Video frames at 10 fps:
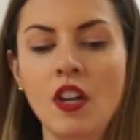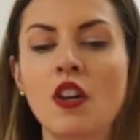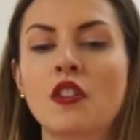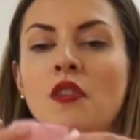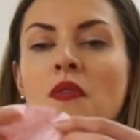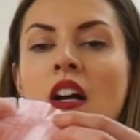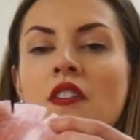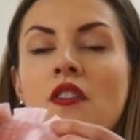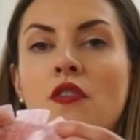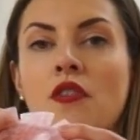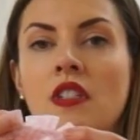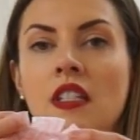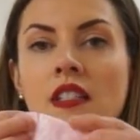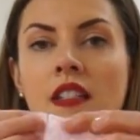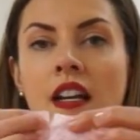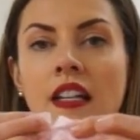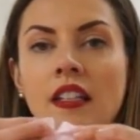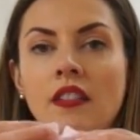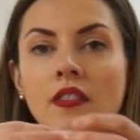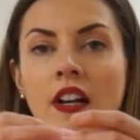So notches are just these tiny
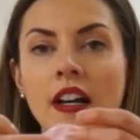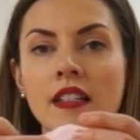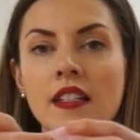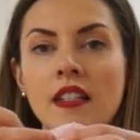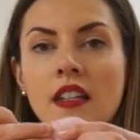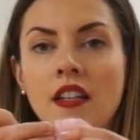little cuts.